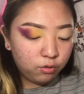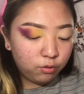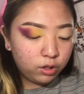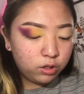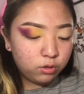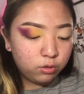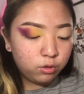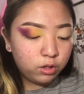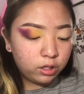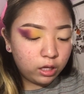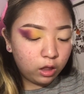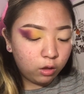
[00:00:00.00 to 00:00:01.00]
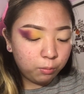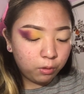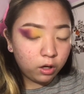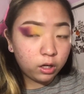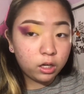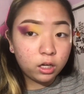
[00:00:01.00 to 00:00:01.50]
redo the yellow
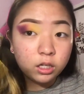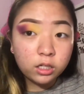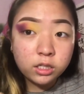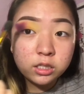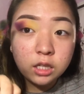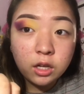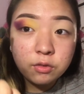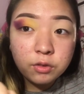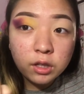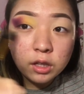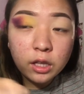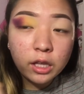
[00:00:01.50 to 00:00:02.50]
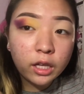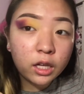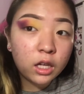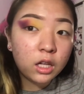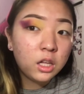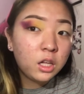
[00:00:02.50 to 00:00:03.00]
part, because I feel like
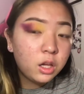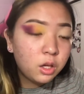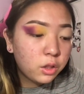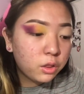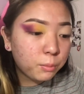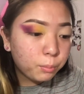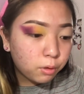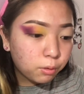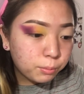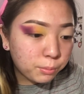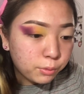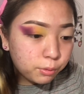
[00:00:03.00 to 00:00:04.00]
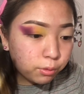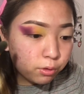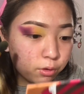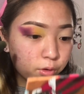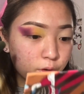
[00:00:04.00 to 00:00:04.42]
the purple